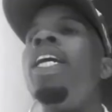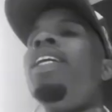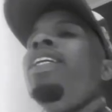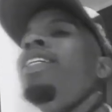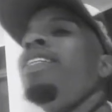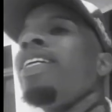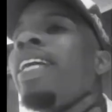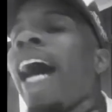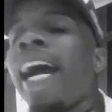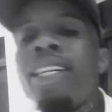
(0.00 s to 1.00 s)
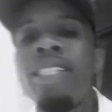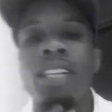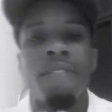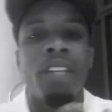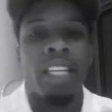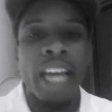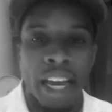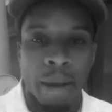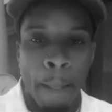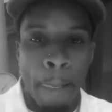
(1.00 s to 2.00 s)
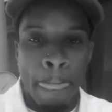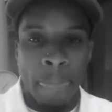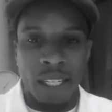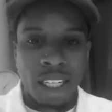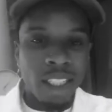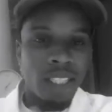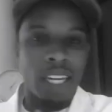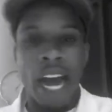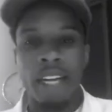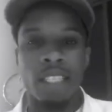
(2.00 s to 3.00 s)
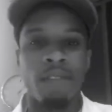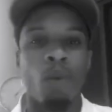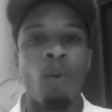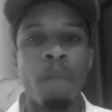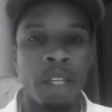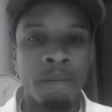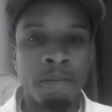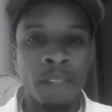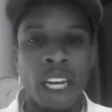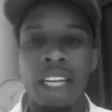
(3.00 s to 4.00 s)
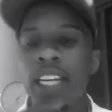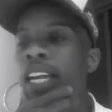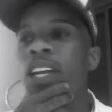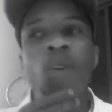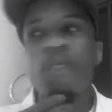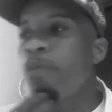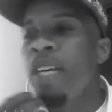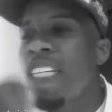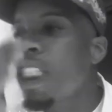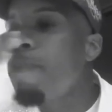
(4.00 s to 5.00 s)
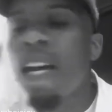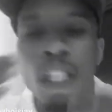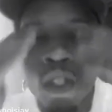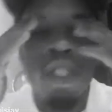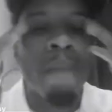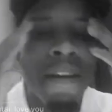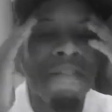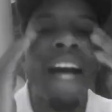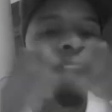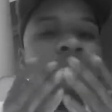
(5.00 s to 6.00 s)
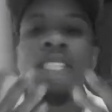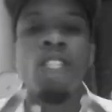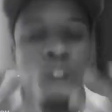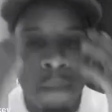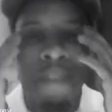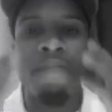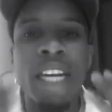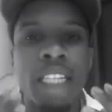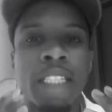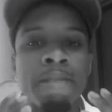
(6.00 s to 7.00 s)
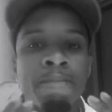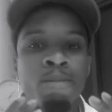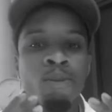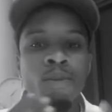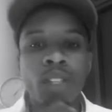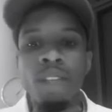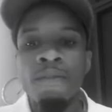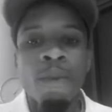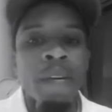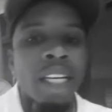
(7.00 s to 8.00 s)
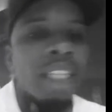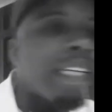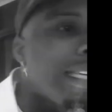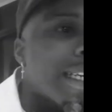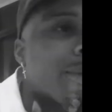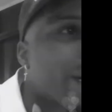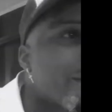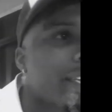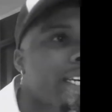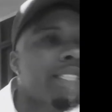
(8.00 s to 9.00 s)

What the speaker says: needs the guidance of the neck. It needs the guidance of the woman. In order for me to smell and use my 5 senses on my face, for me to lean in or whatever the case